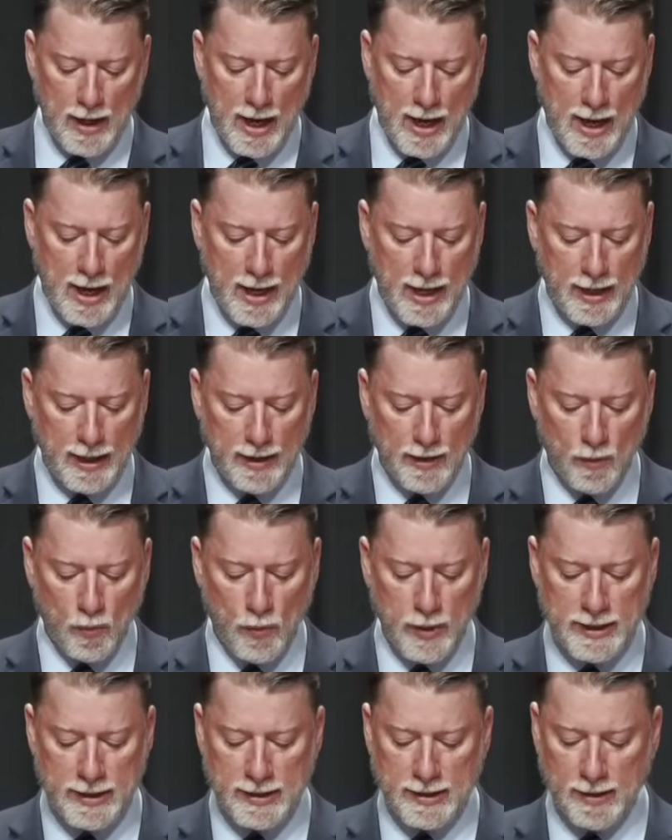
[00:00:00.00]
I,
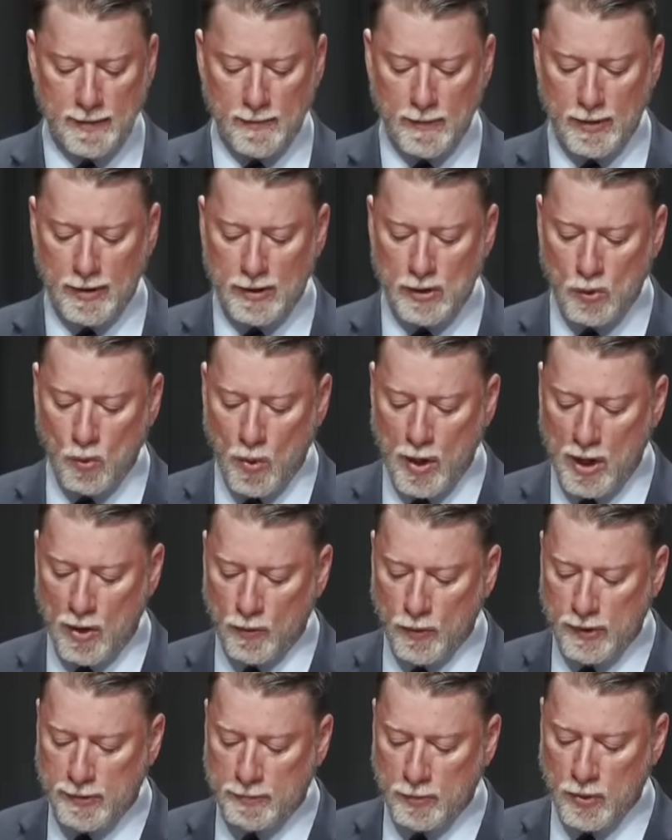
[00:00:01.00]
wisdom,
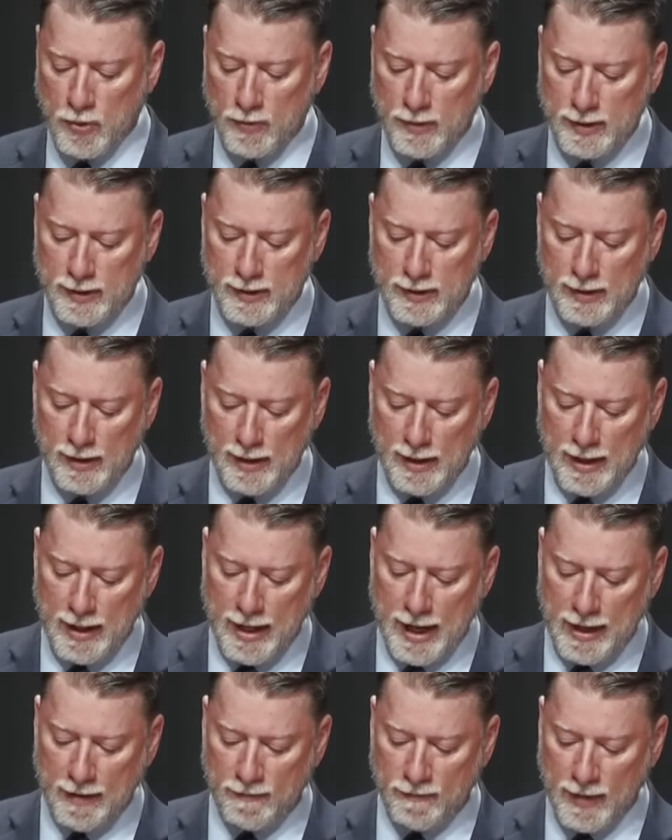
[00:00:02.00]
dwell with prudence
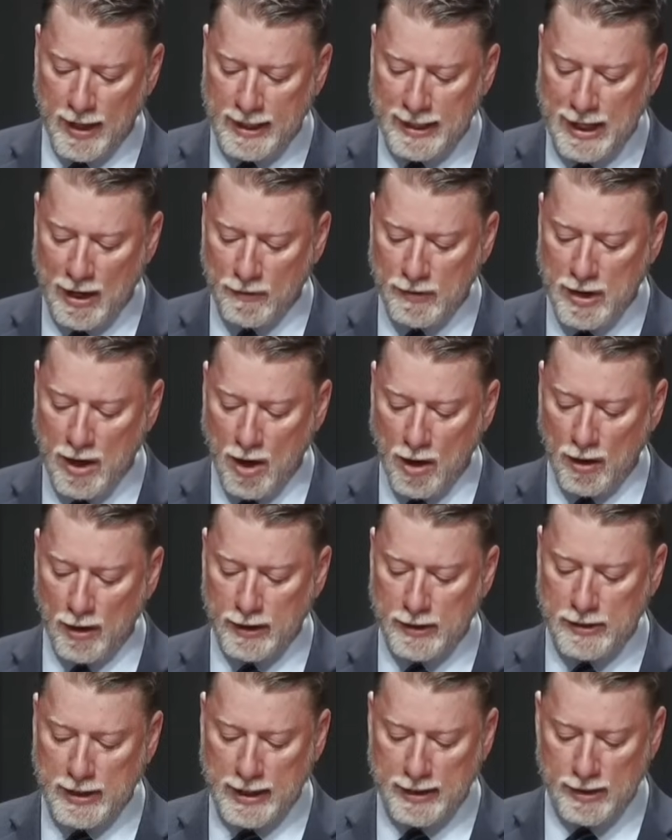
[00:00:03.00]
and find out
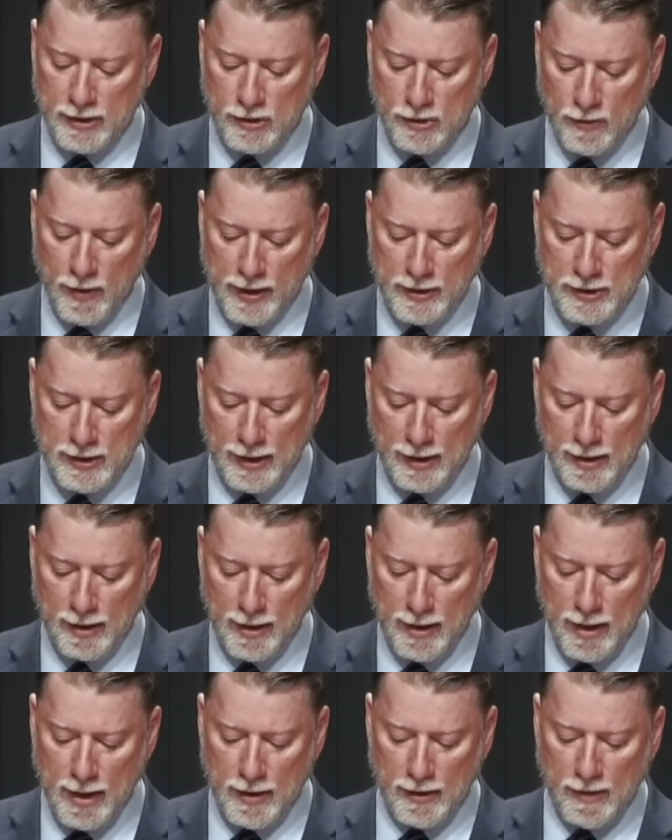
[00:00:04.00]
knowledge and discretion.
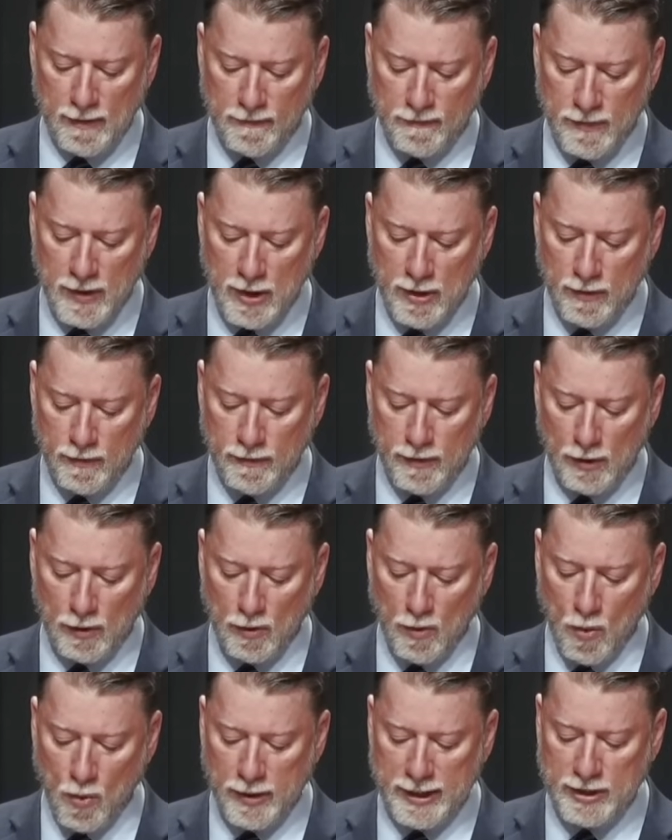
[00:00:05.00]
The fear of the
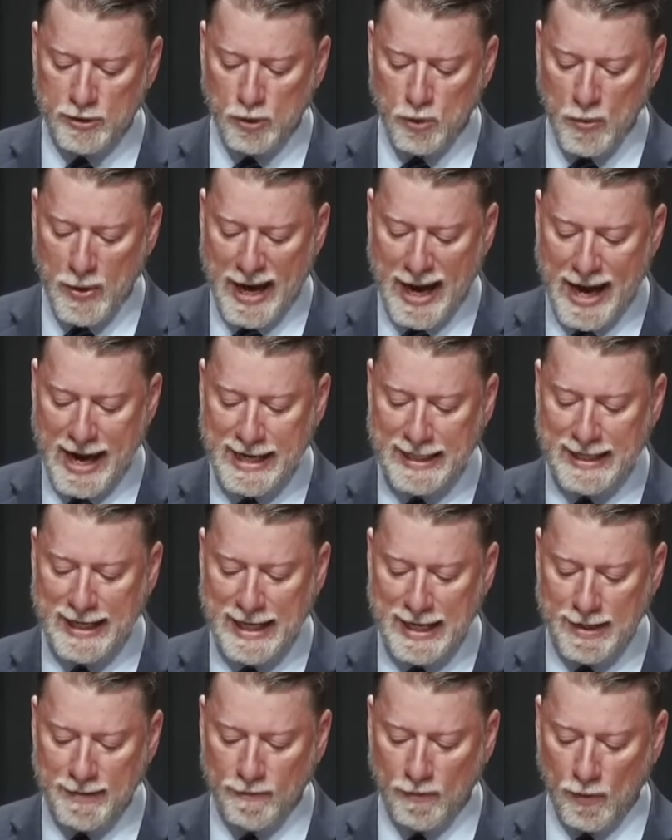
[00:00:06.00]
Lord is to hate
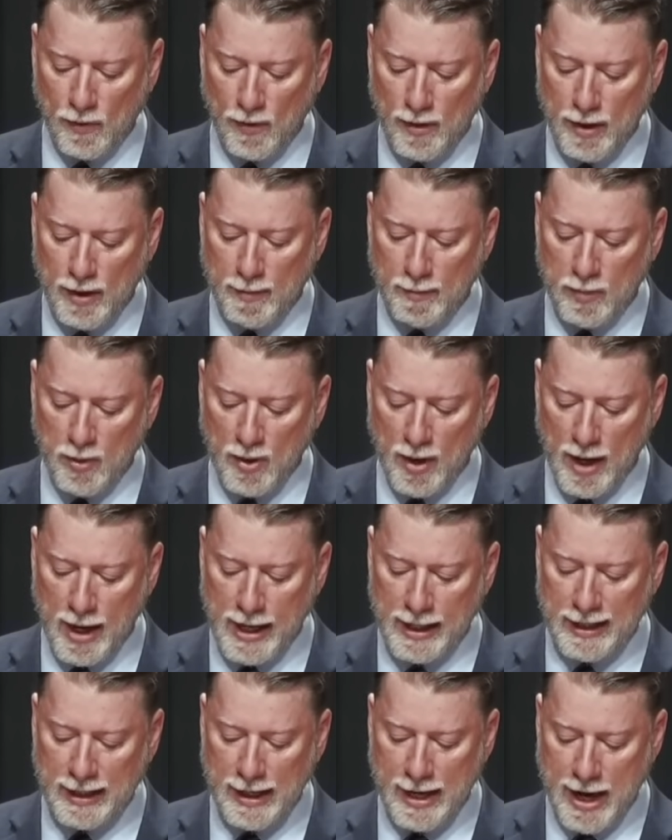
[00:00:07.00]
evil,
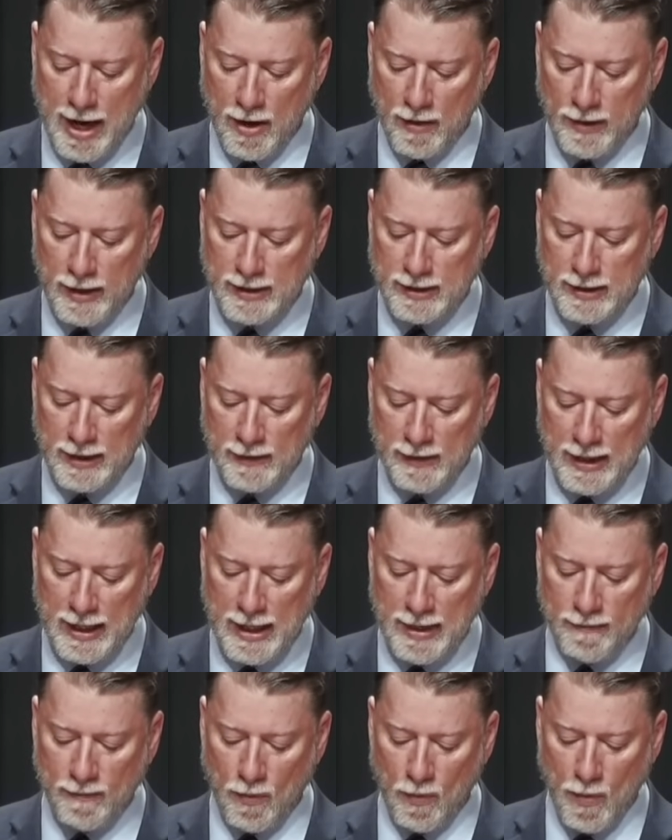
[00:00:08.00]
pride and arrogance, and the
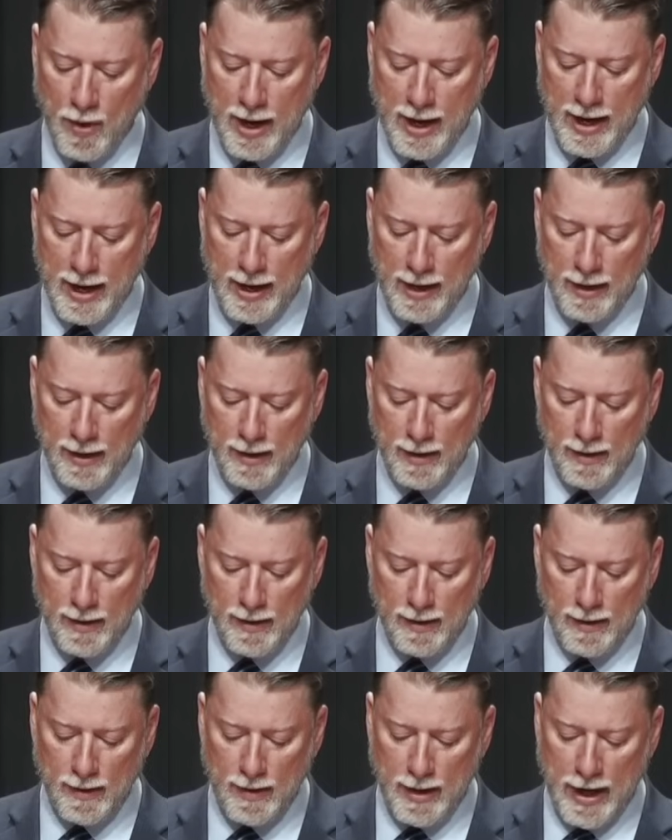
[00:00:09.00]
evil way,
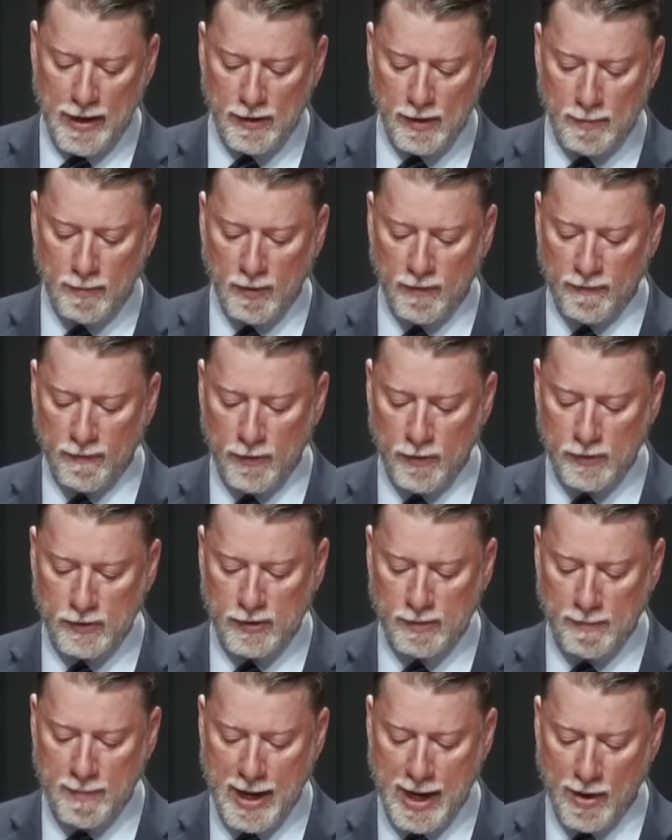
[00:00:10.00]
and the
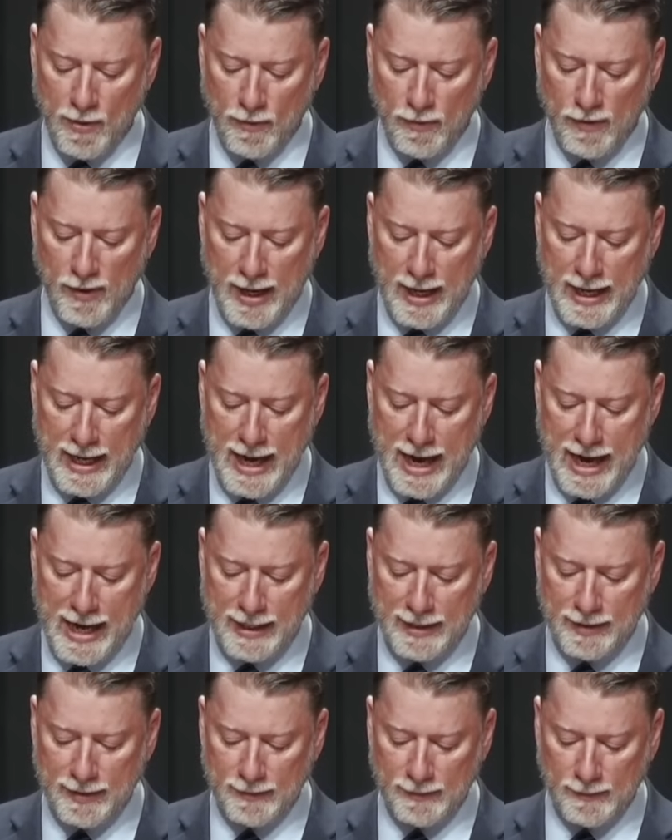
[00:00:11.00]
perverse mouth I
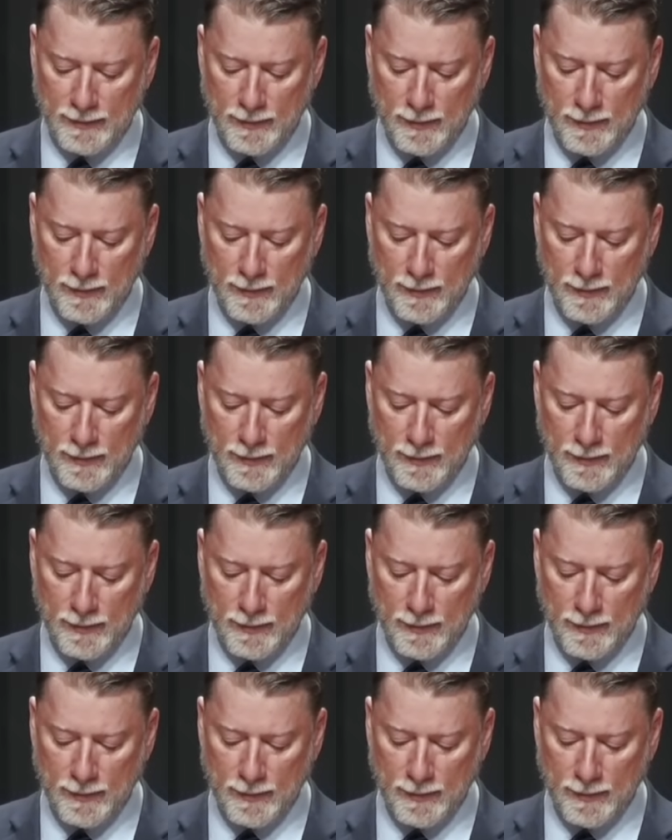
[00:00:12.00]
hate.